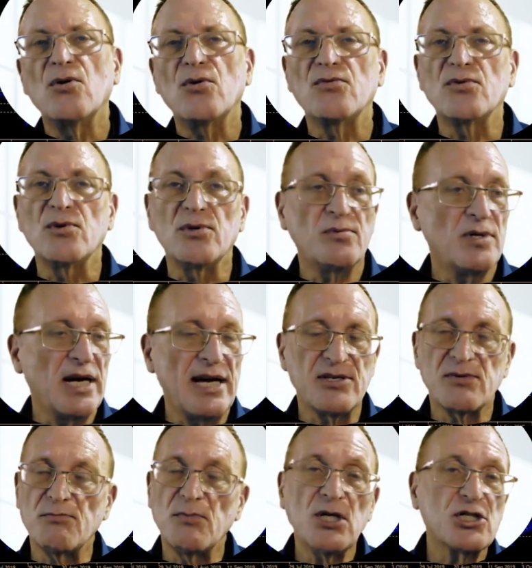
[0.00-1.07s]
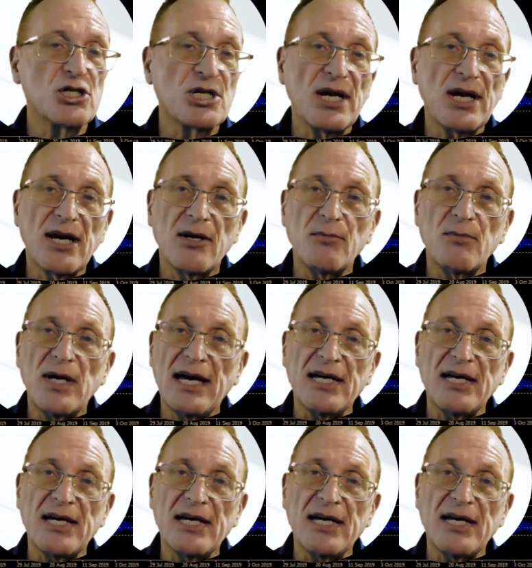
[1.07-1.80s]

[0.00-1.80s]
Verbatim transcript: over as much time